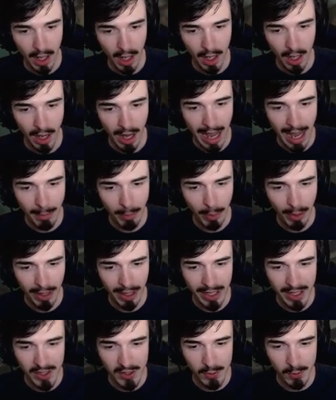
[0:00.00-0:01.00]
Our bot
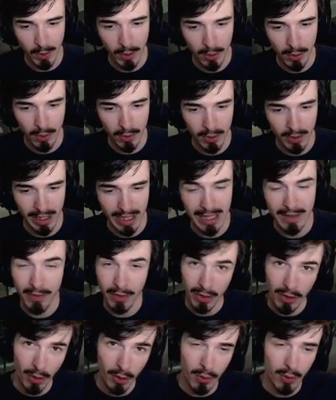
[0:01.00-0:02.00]
lane as well,
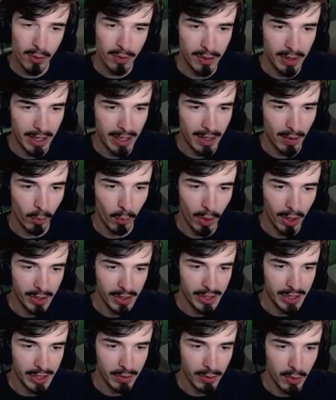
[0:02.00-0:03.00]
even though they're
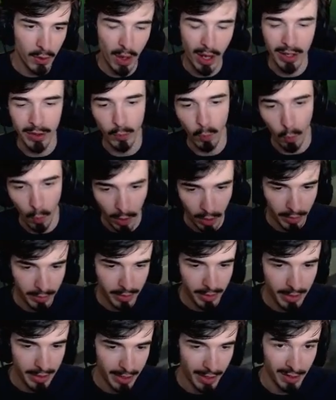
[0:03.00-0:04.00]
1-0 and
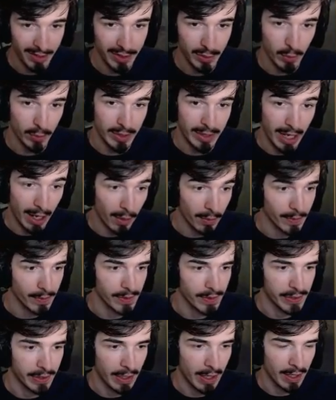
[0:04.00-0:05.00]
1, they are still down in
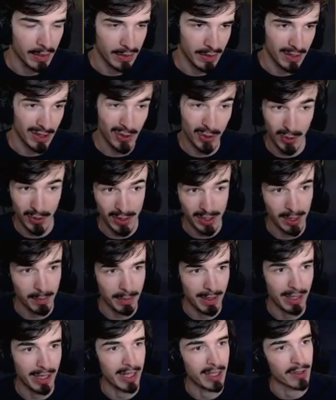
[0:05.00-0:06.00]
CS, and as you'll see a
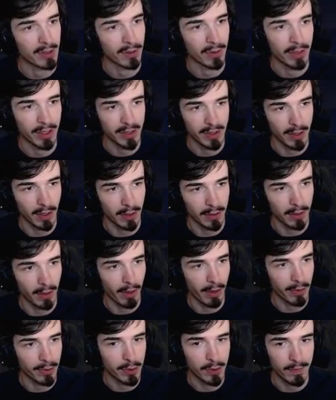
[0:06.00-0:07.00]
bit later on, they start
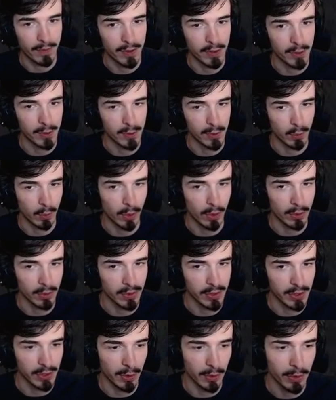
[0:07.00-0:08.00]
dying 2v2 as well,
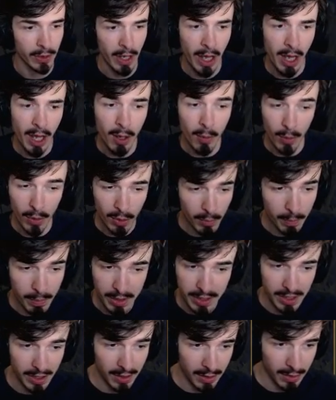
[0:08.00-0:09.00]
so we're not
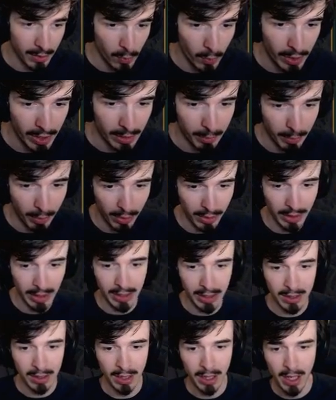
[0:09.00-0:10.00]
particularly winning bot
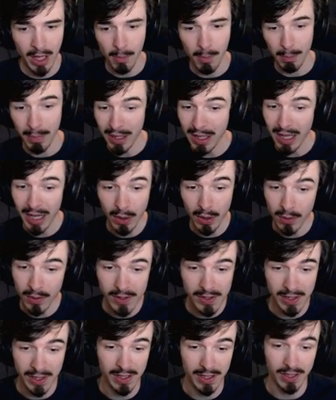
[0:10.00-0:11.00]
lane. Mid lane,
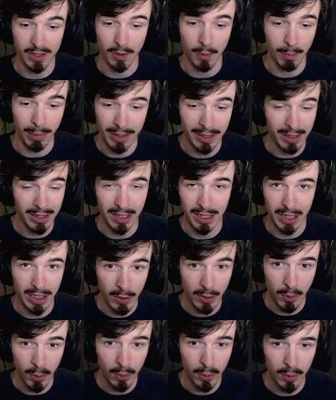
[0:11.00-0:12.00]
honestly, is just completely
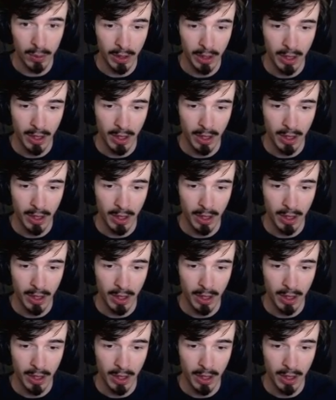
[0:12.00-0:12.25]
equal.